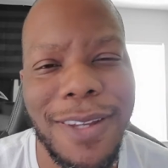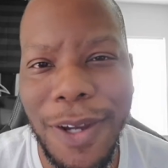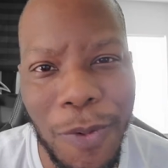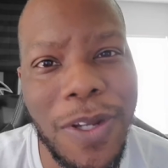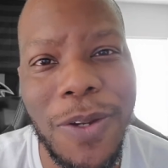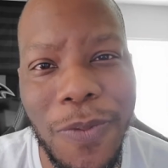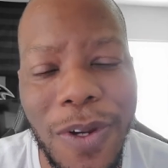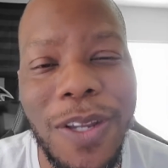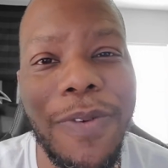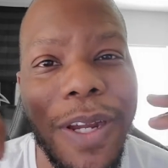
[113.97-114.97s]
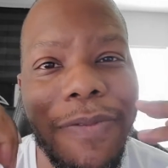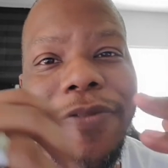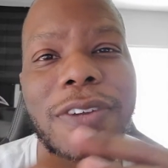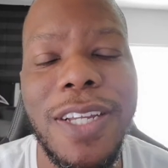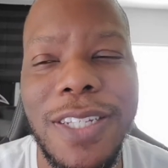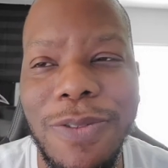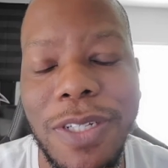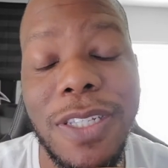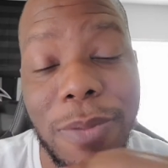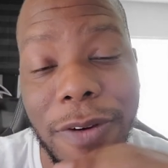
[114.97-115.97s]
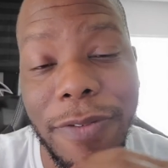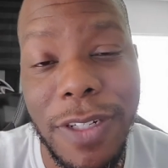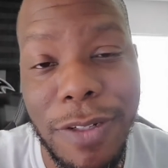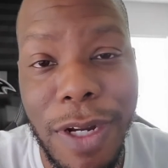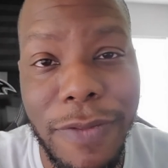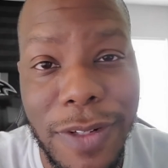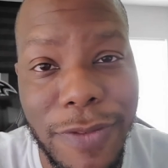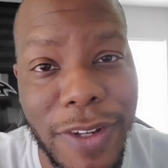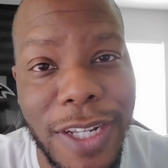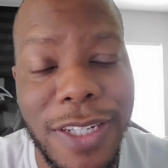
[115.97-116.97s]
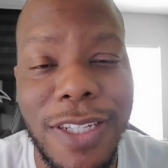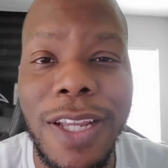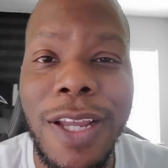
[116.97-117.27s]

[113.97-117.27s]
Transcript: we Raven fans, well, some of us Ravens fans,